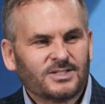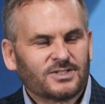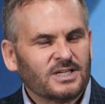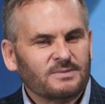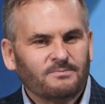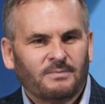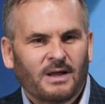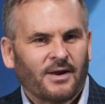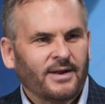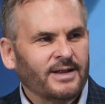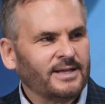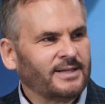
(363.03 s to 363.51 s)

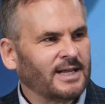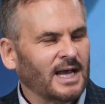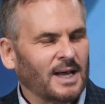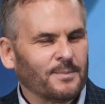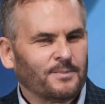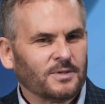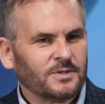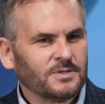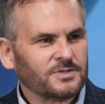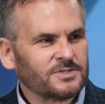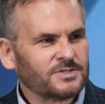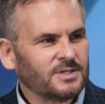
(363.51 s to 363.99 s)
Listen, married
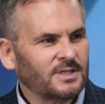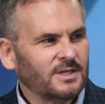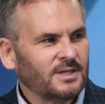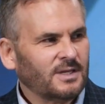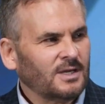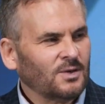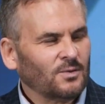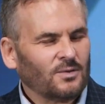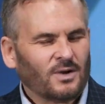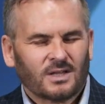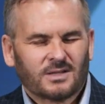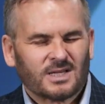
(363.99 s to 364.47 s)
couples,
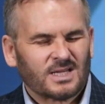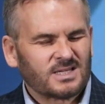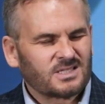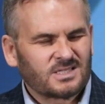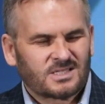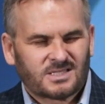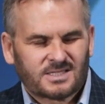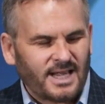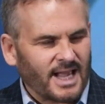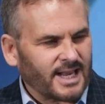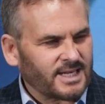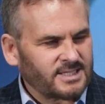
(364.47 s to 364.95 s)
one of the
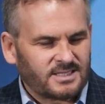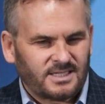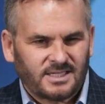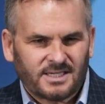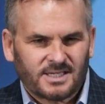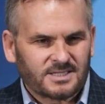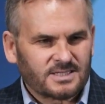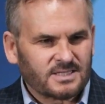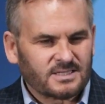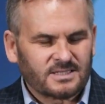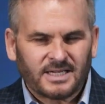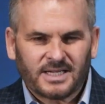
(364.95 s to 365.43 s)

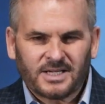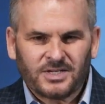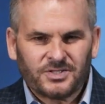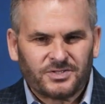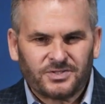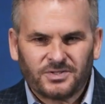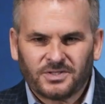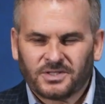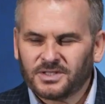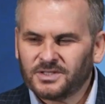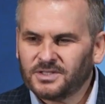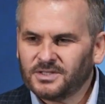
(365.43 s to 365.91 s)
sexiest
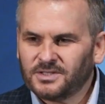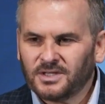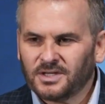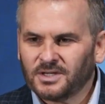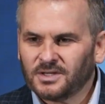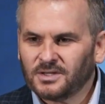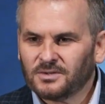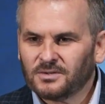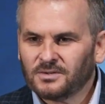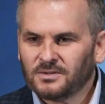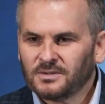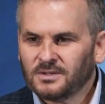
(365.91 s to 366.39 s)
things you can
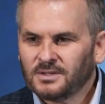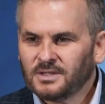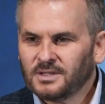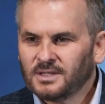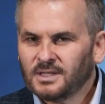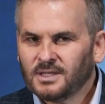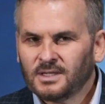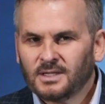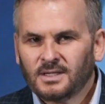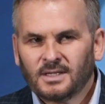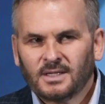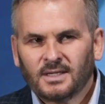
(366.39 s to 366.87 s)
do
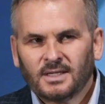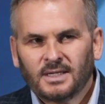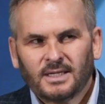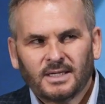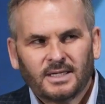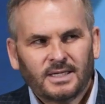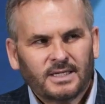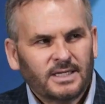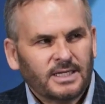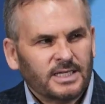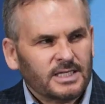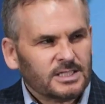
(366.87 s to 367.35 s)

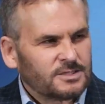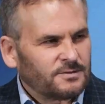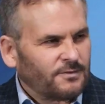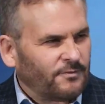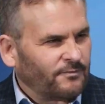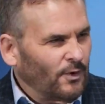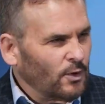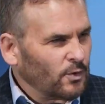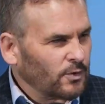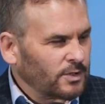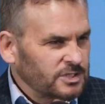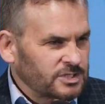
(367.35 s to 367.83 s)
is
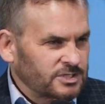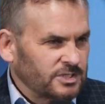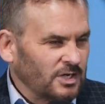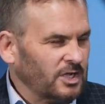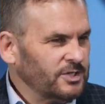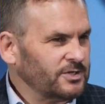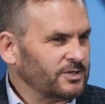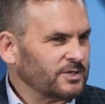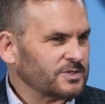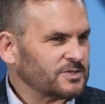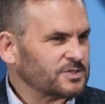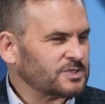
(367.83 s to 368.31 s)
focus
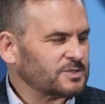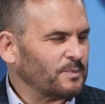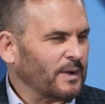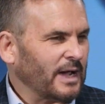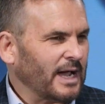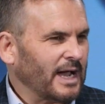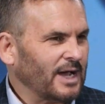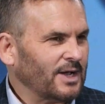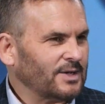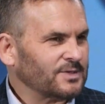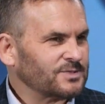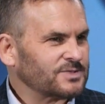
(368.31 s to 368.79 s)
on your
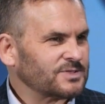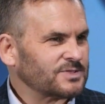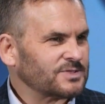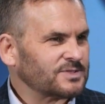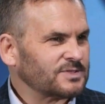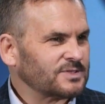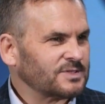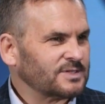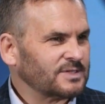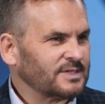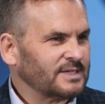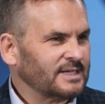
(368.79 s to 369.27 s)

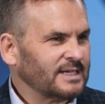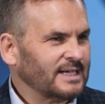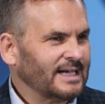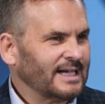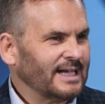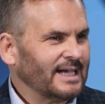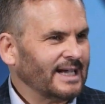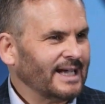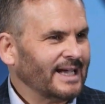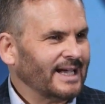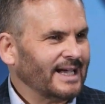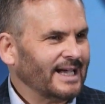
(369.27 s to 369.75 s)
spouse
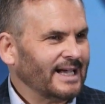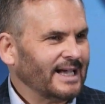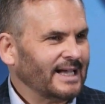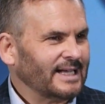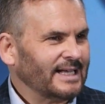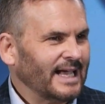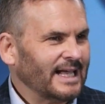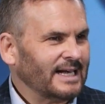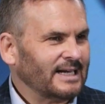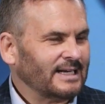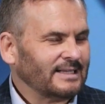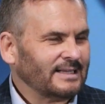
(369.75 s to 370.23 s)

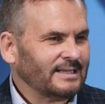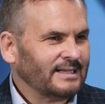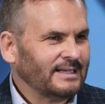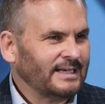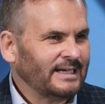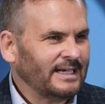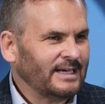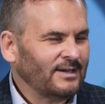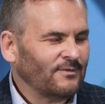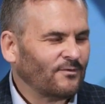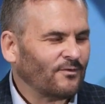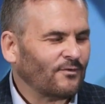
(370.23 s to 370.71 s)
and
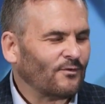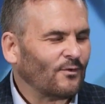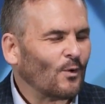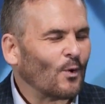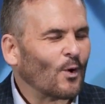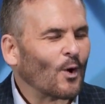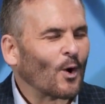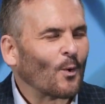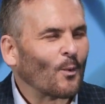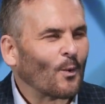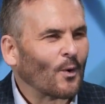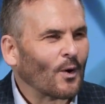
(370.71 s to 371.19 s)
lean
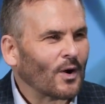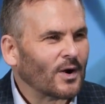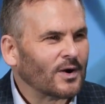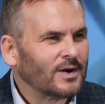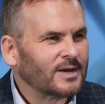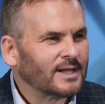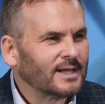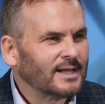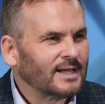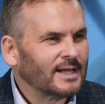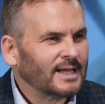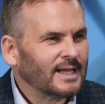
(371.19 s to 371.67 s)

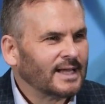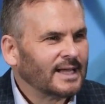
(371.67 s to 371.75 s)
forward